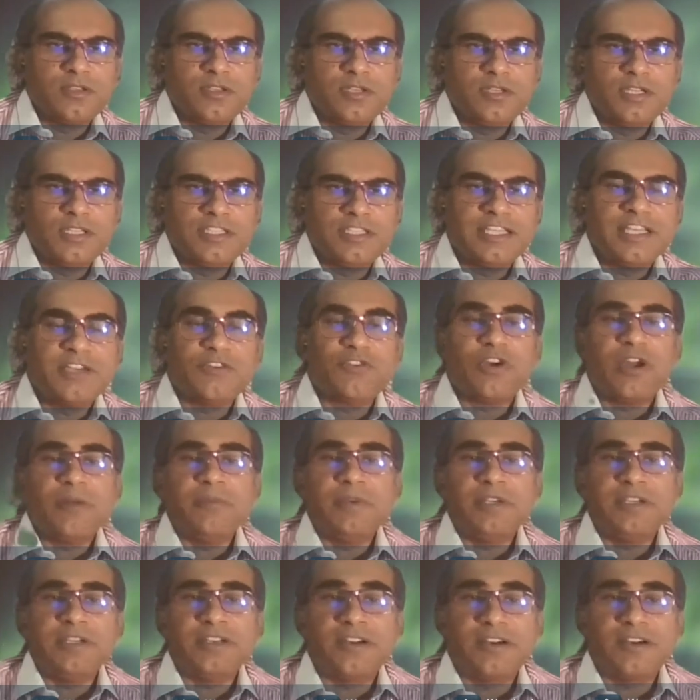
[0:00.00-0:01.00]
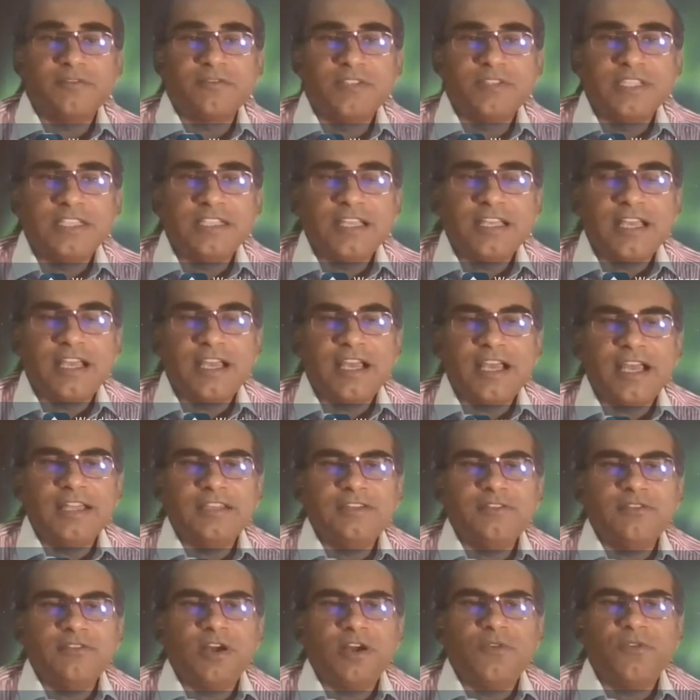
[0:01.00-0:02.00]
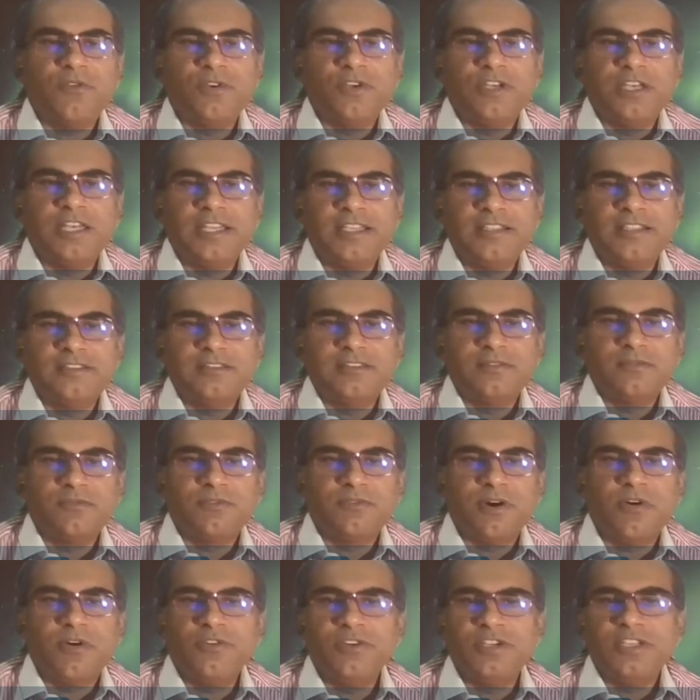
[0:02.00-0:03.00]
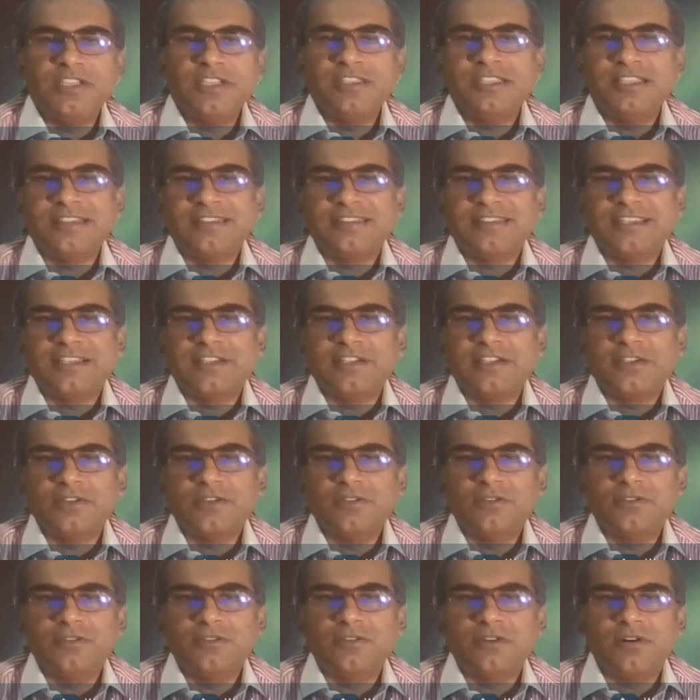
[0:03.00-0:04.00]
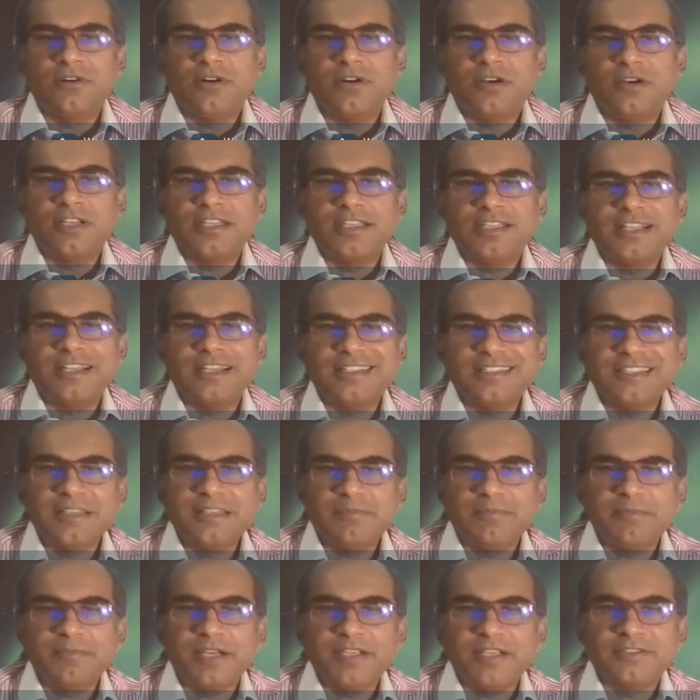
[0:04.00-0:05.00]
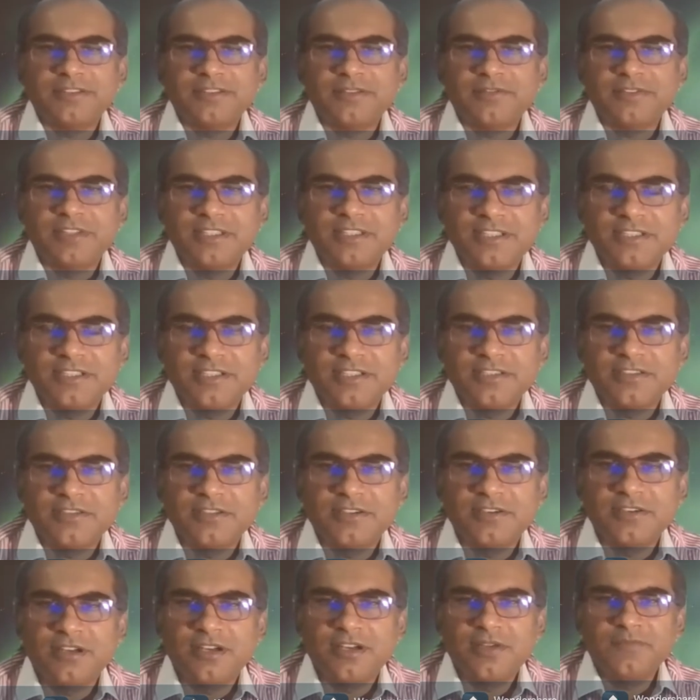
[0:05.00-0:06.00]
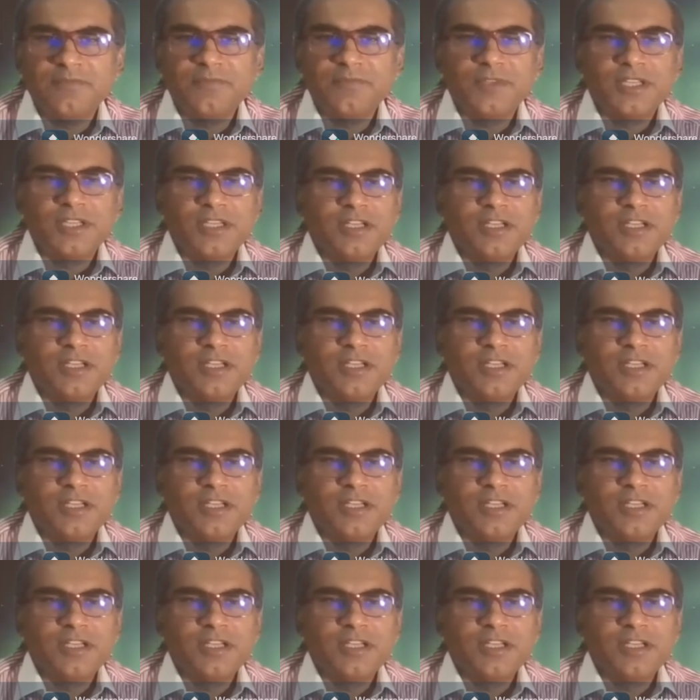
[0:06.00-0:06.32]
The requirement of the unlawfulness found in the statute or in other parts of the international law,